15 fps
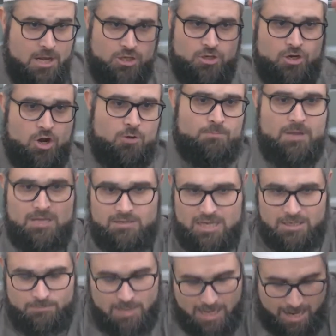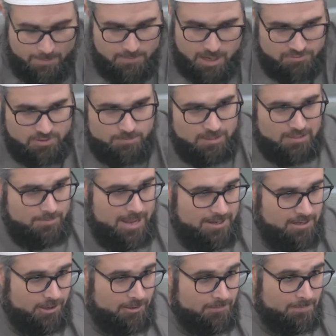You don't need me. I'm not the middleman
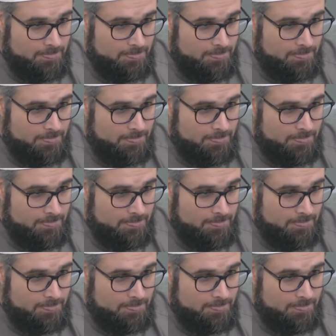here.